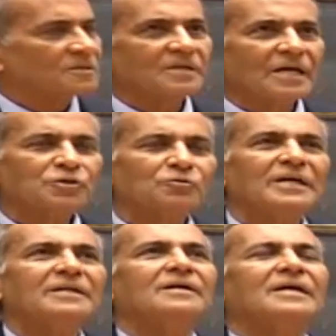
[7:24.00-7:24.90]
They
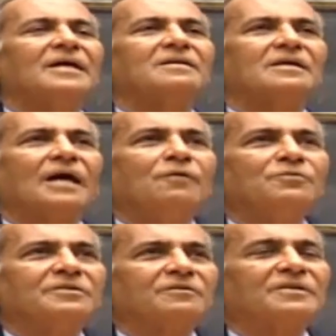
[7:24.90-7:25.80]
actually had an
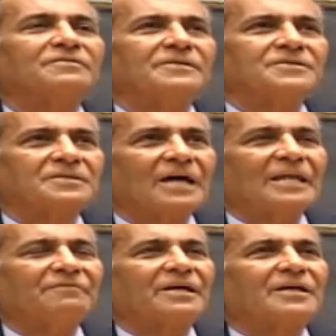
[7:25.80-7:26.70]
encounter of the first
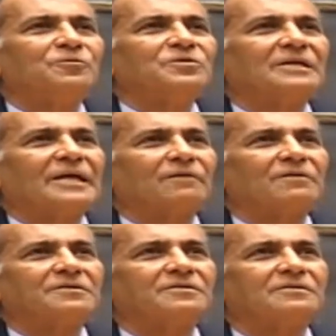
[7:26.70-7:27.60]
kind, if I can use the
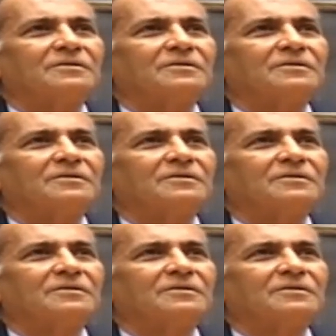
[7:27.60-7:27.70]
language,